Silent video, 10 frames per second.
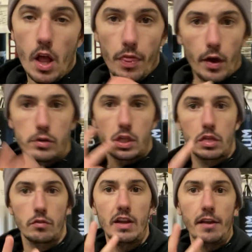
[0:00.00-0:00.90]
Those
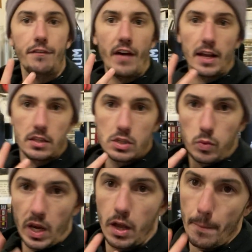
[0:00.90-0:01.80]
three factors
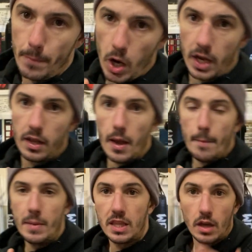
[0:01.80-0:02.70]
when combined
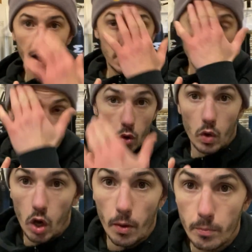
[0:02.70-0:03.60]
mean that I can do
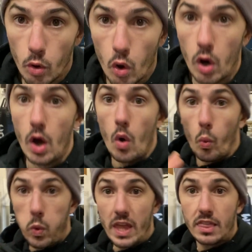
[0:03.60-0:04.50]
a lot more
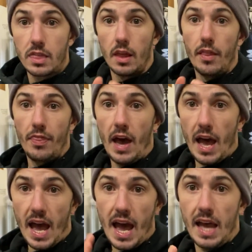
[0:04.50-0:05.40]
with that
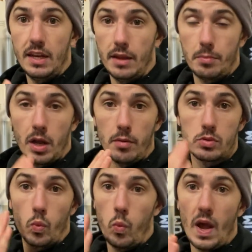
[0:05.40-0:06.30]
hand. It becomes
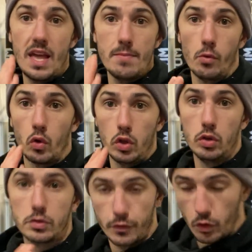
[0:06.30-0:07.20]
way more
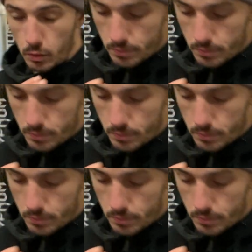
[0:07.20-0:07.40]
useful.